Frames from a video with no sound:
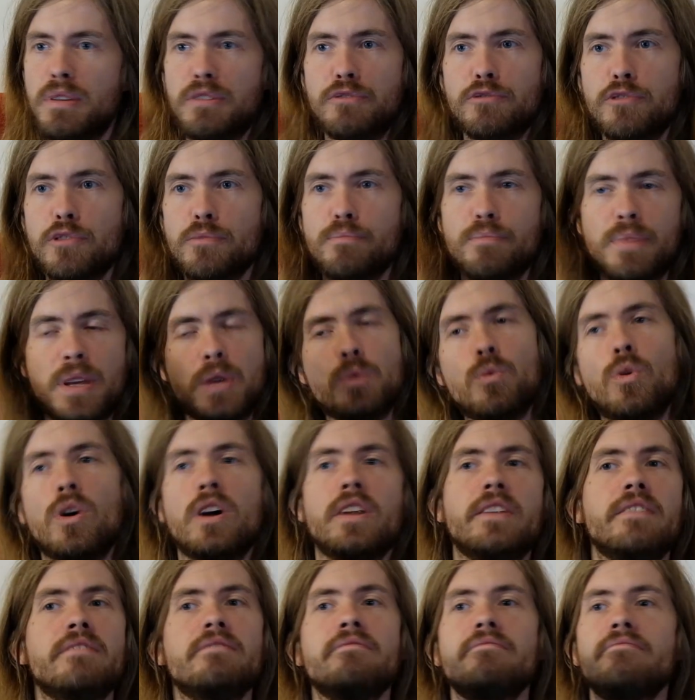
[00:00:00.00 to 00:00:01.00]
for
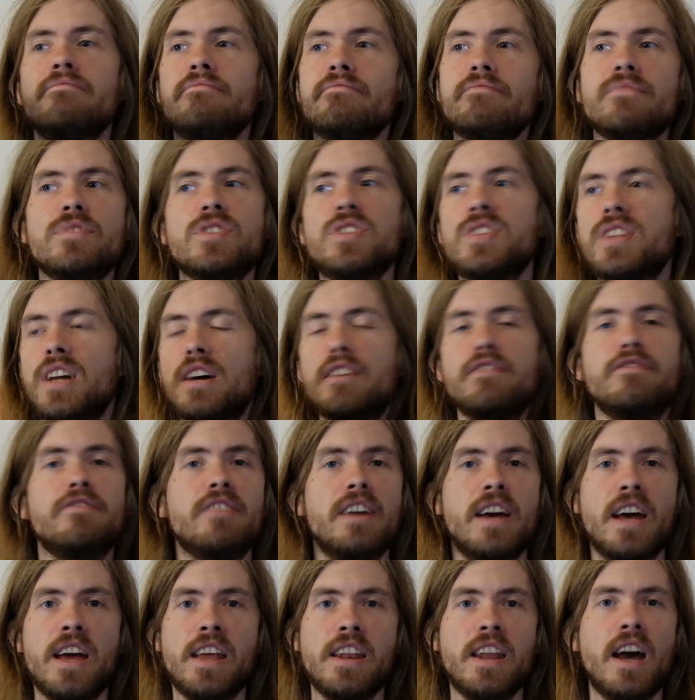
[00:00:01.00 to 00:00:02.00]
B1 stuff,
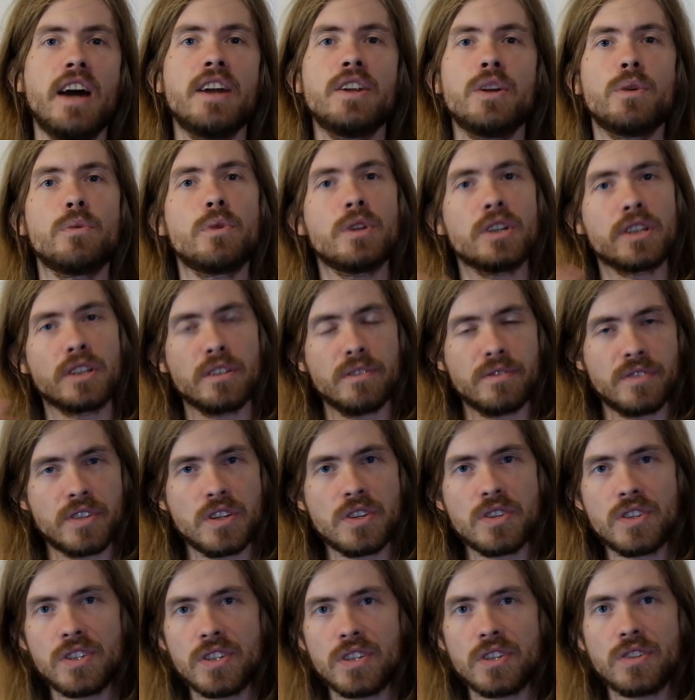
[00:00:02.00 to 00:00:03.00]
and I don't want to
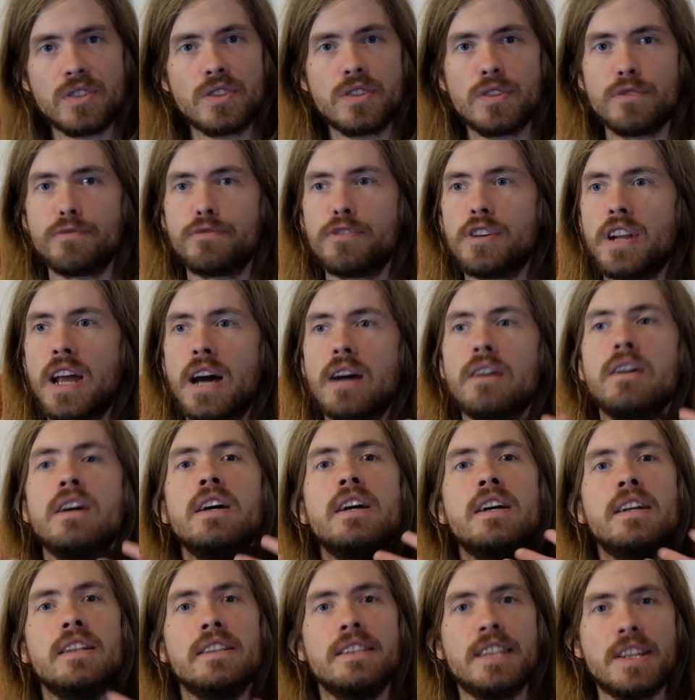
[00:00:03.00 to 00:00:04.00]
confuse you, so for now
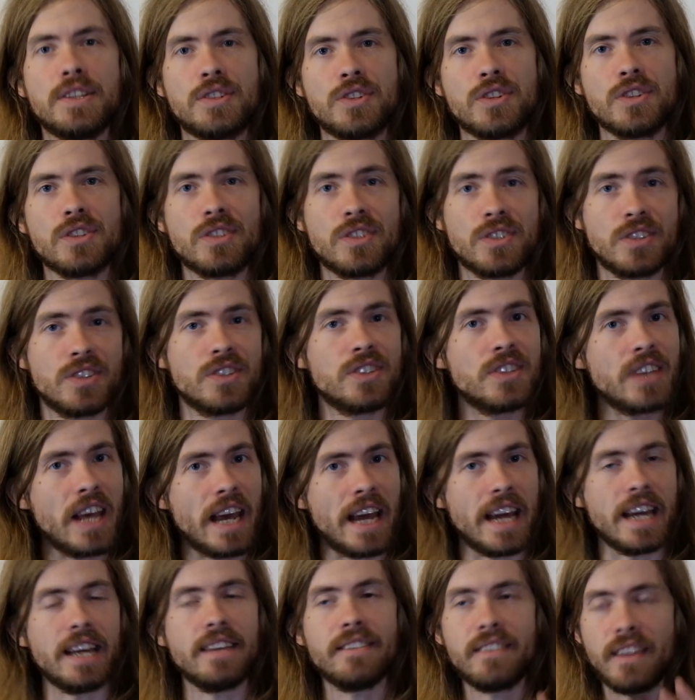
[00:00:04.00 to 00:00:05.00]
let's just
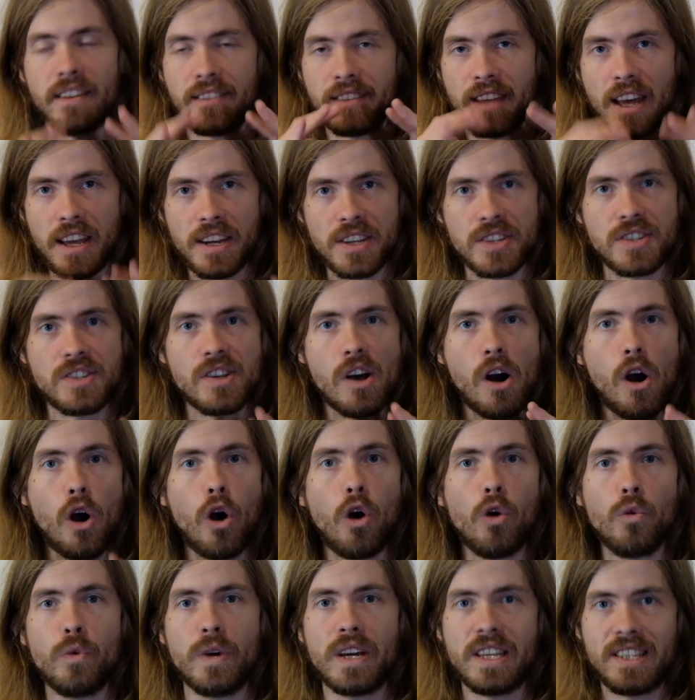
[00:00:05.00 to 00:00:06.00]
say that that is
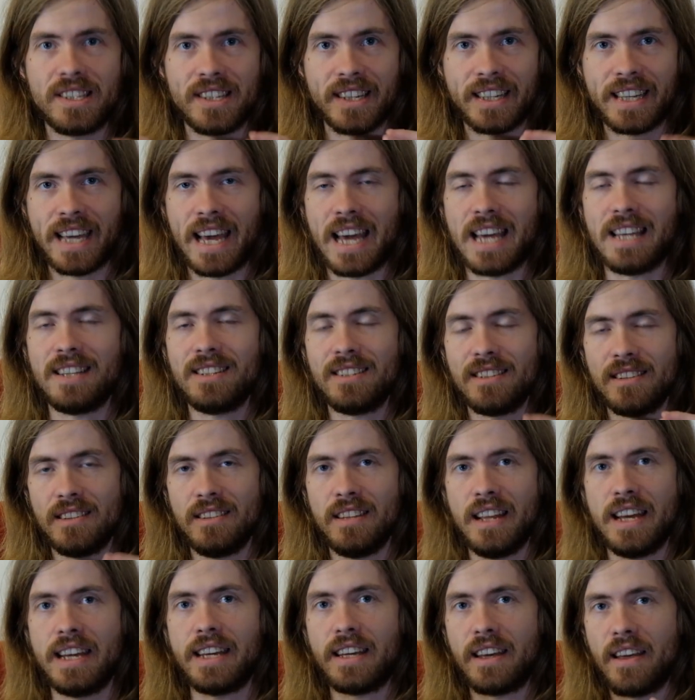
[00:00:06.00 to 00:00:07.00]
always the case
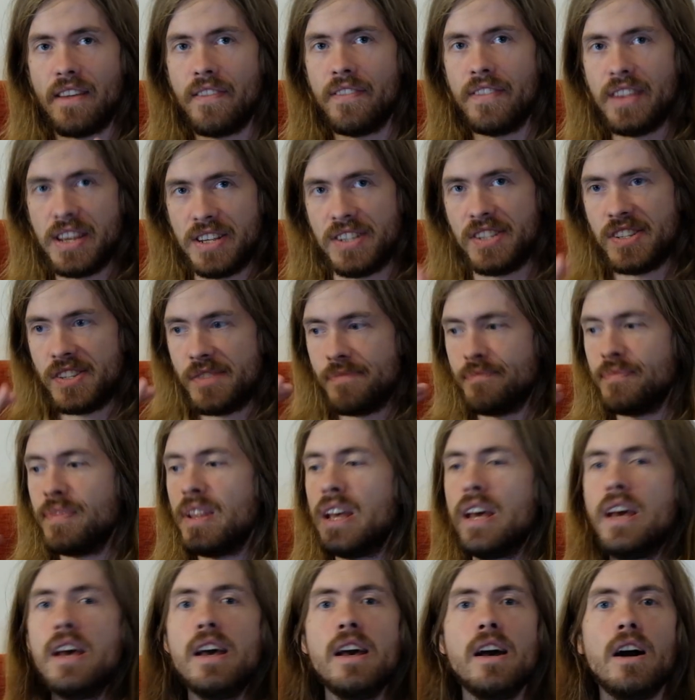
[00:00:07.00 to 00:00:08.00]
like this.
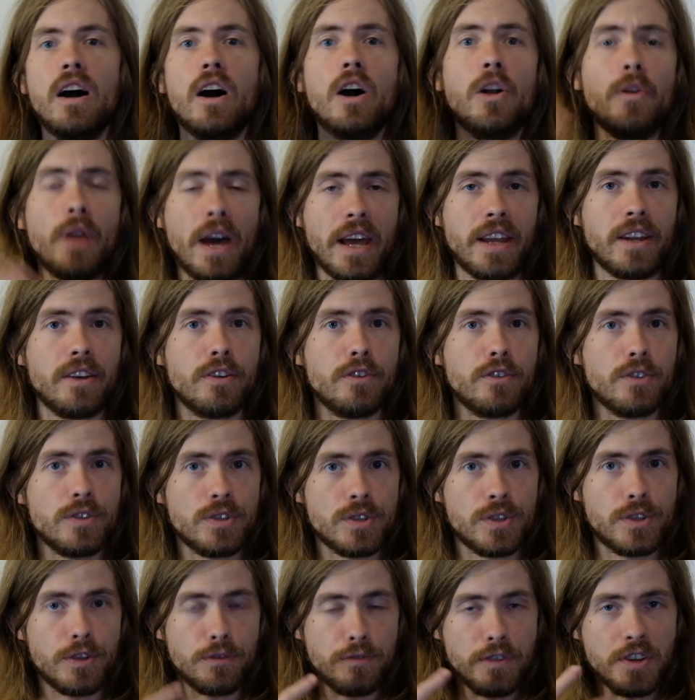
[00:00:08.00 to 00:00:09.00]
Alright,
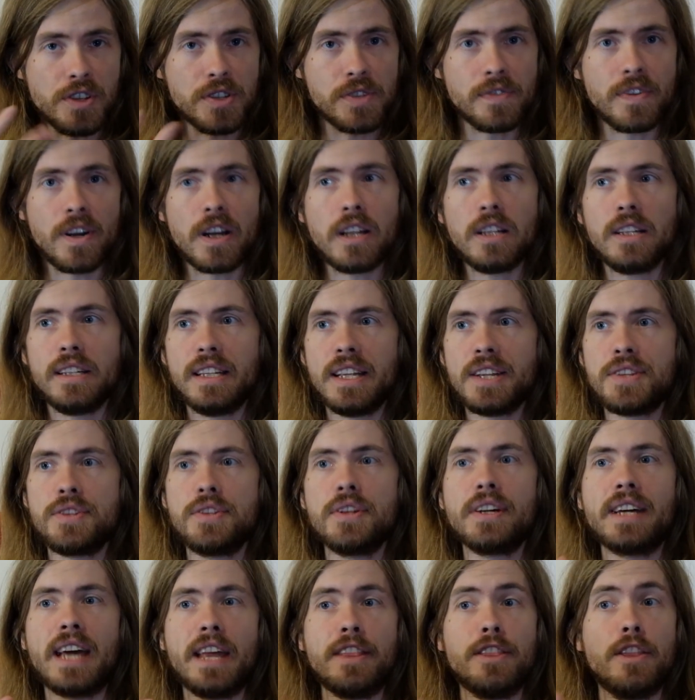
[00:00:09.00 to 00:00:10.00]
so first of all, let's
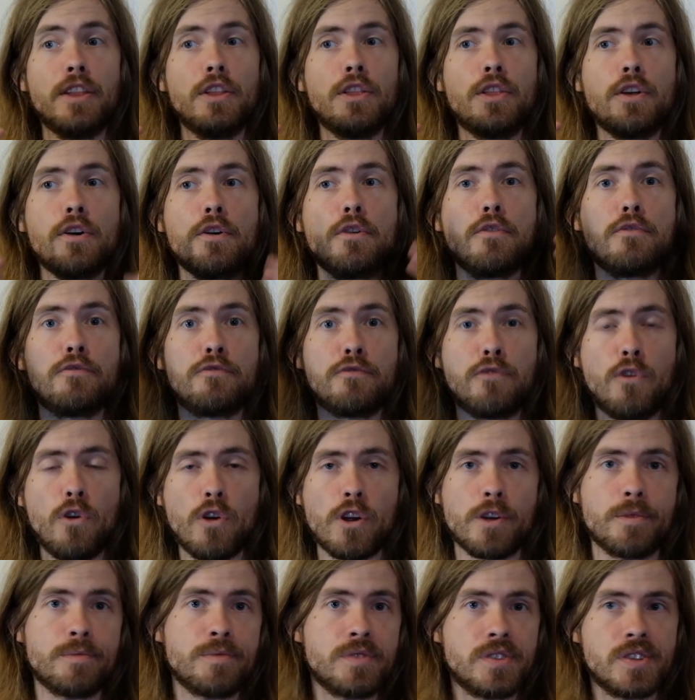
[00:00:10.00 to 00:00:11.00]
look at the
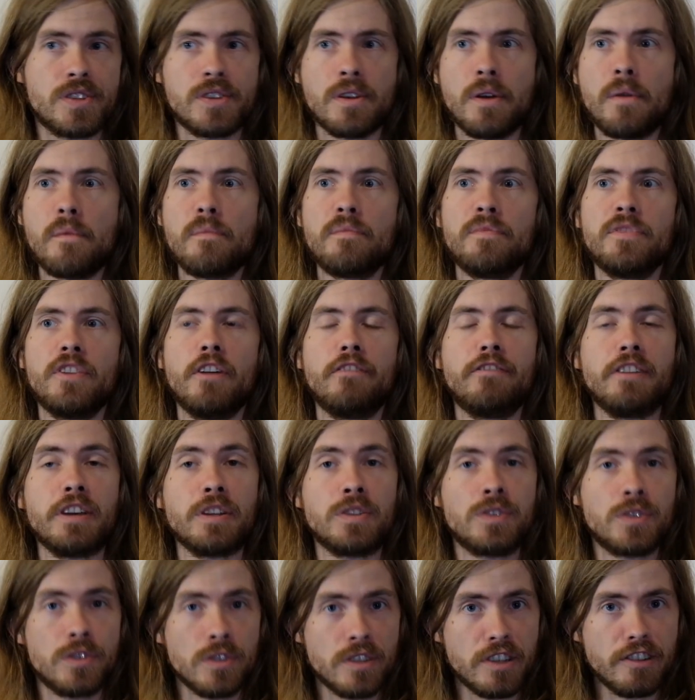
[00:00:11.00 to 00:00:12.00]
forms. Nothing
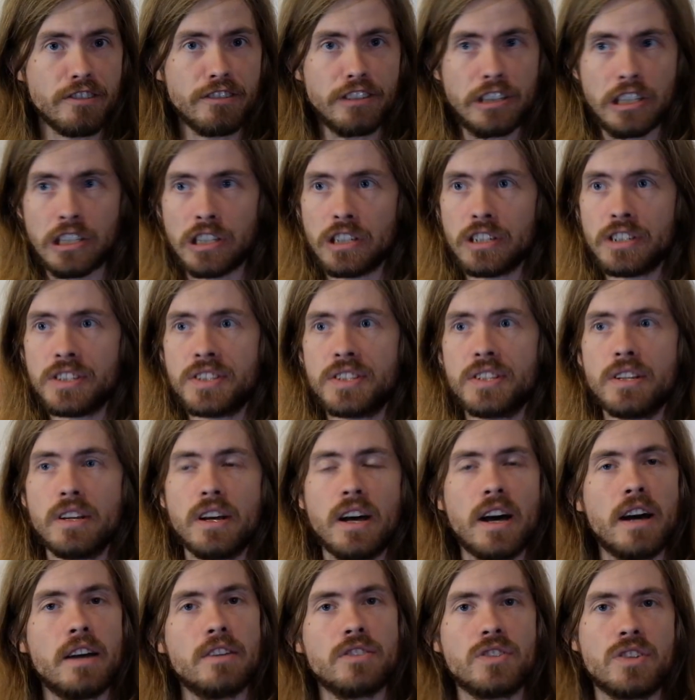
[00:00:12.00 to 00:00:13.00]
too difficult,
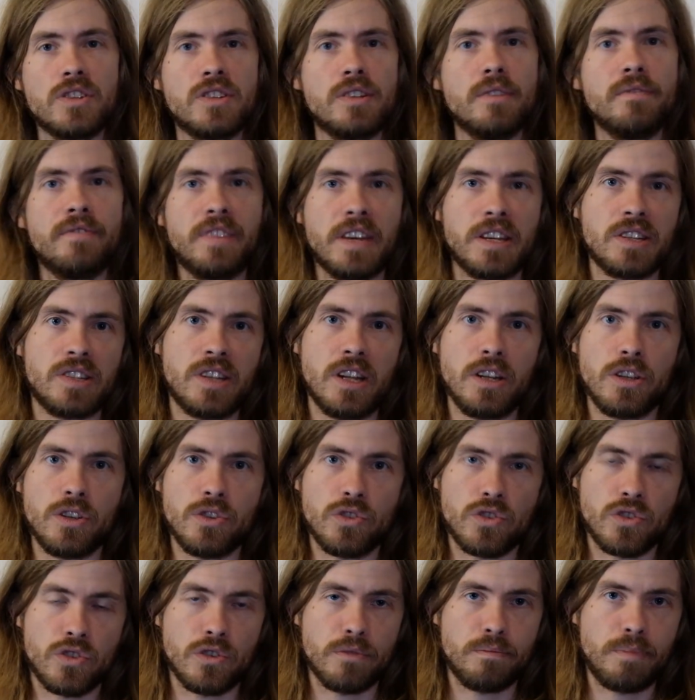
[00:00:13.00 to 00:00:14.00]
just some things that you
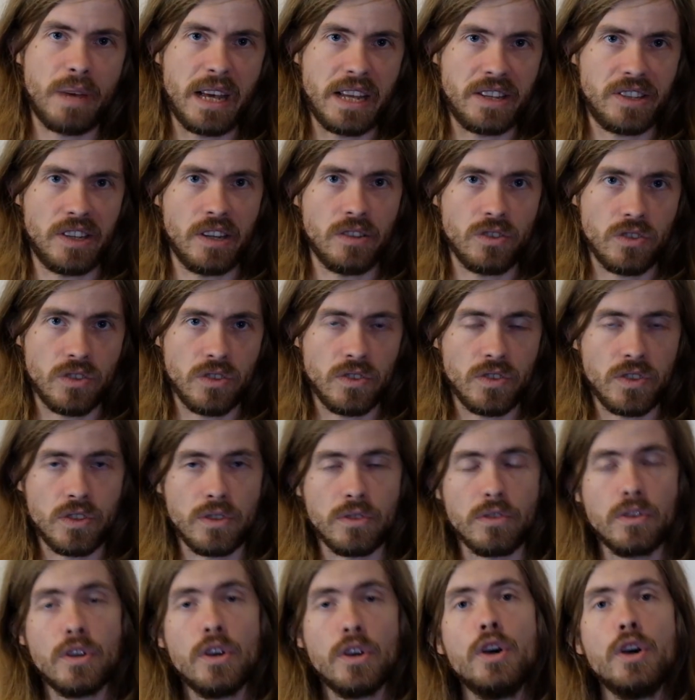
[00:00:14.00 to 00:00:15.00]
should pay attention to.
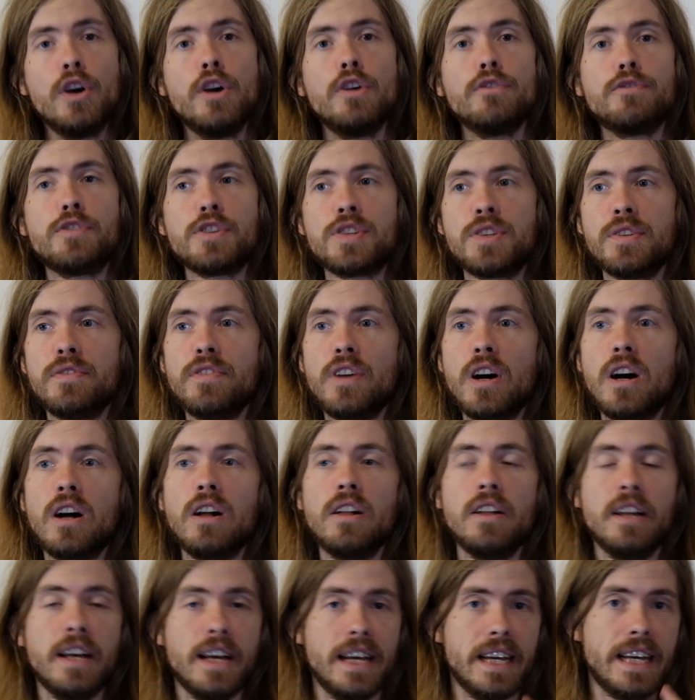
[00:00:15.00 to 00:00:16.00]
First of
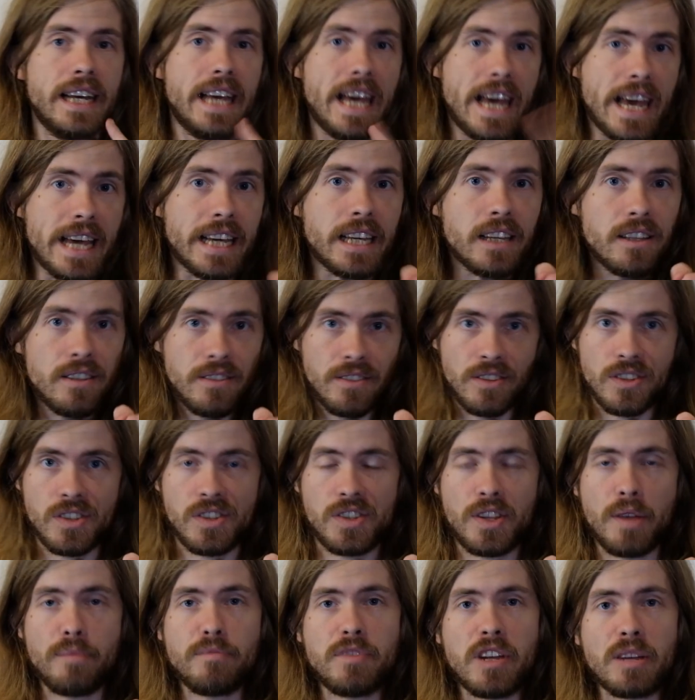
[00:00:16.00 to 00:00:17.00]
all, ik,
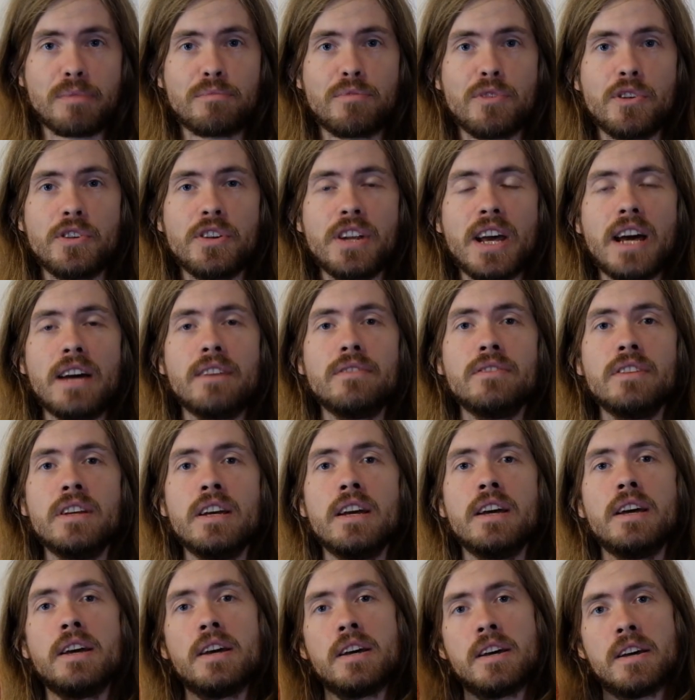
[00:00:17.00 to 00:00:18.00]
subject pronoun.
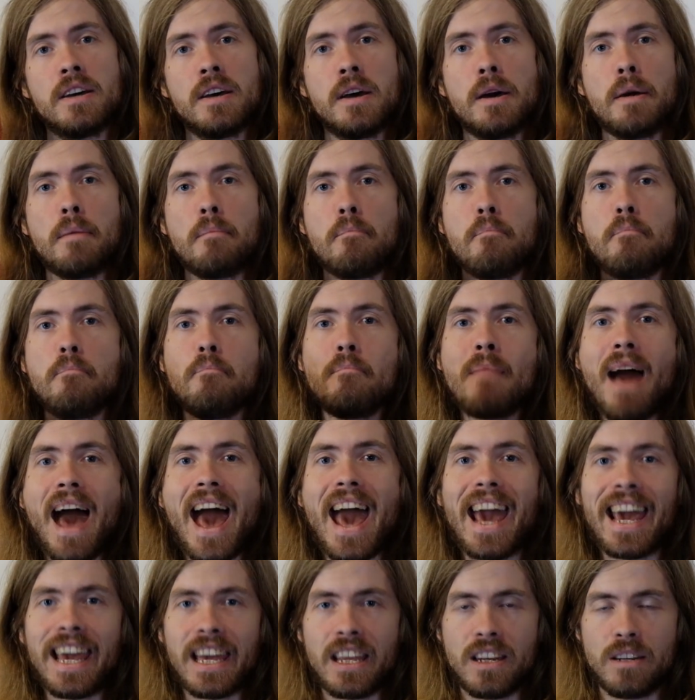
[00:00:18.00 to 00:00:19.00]

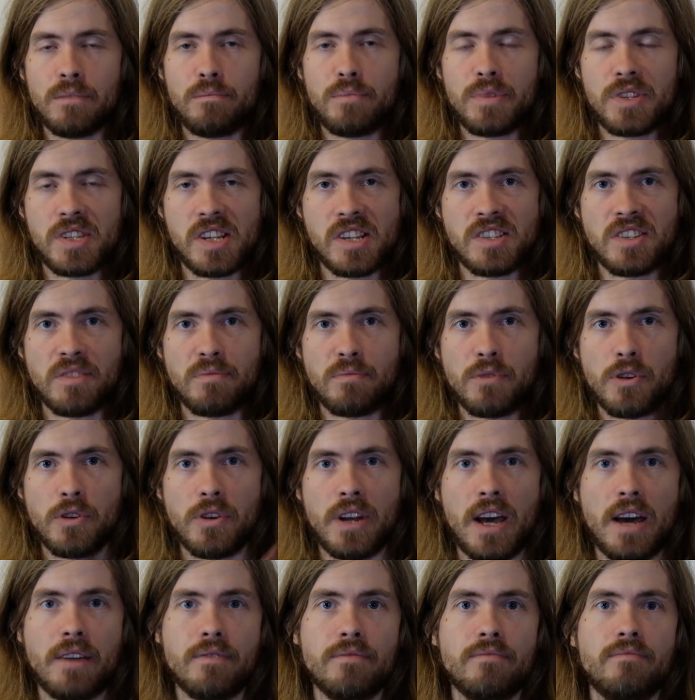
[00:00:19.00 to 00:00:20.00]
Mijn, possessive
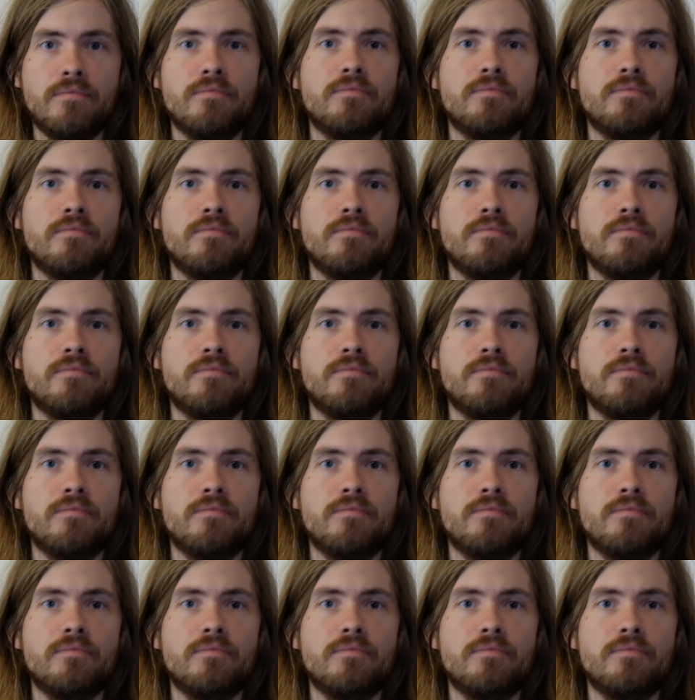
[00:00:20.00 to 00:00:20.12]
pronoun.